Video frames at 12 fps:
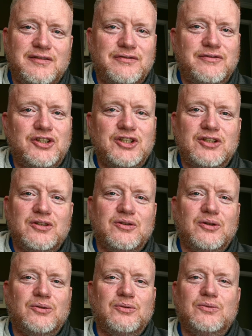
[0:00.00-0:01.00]
fear,
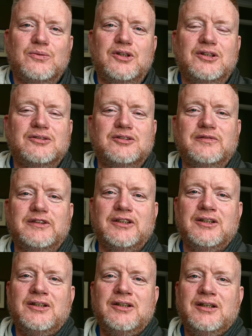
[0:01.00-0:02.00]
the whole works of it.
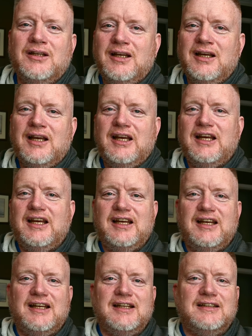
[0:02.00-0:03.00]

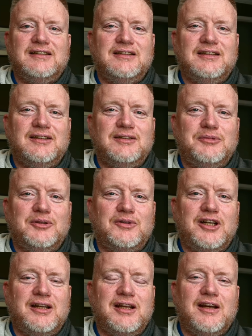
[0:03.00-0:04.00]
And but
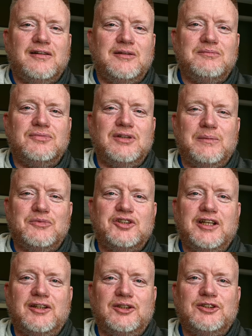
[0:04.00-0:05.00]
right now, I'm
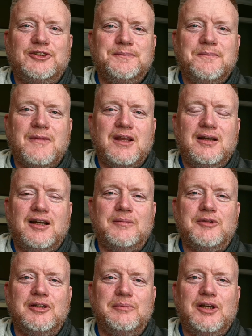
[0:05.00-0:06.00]
settled.
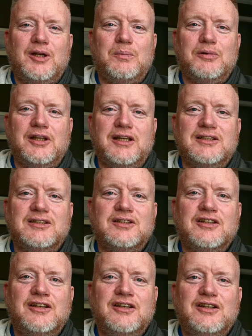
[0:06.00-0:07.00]
I'm in a better
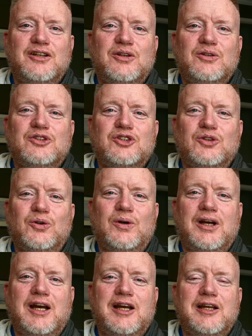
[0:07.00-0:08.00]
place.
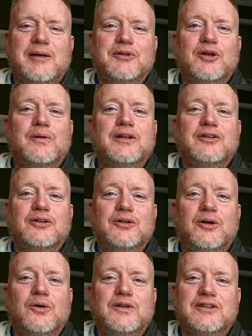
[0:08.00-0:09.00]
So I am going to
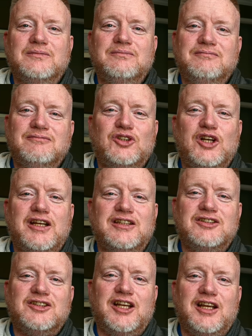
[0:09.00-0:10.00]
go and try
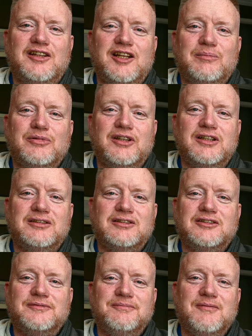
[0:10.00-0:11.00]
and stay in that
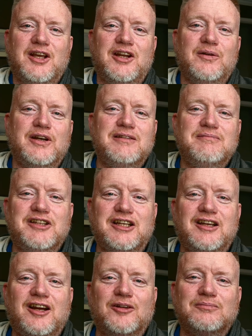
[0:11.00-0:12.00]
place. Anyway, take
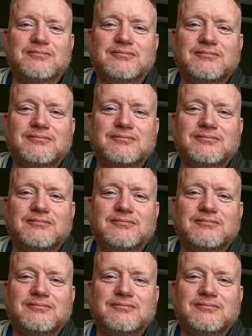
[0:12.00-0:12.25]
care.